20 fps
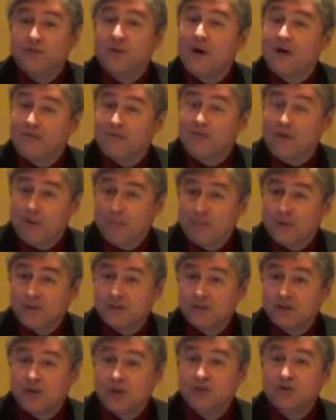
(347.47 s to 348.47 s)
if you have formal
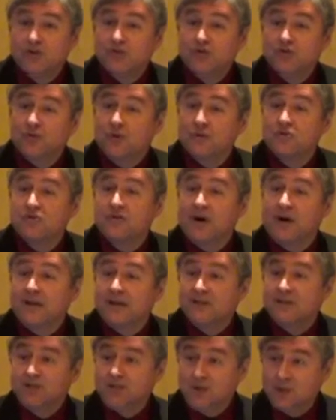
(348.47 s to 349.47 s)
change control
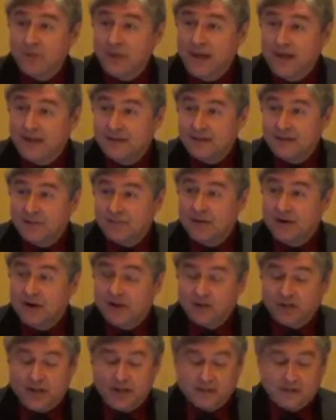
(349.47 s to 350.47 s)
starting too late in your
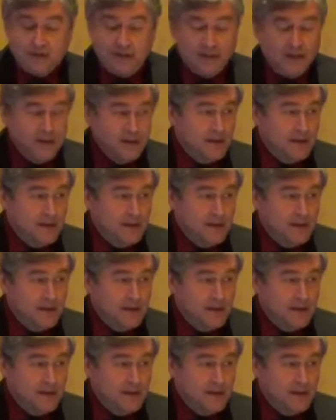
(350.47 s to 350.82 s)
project,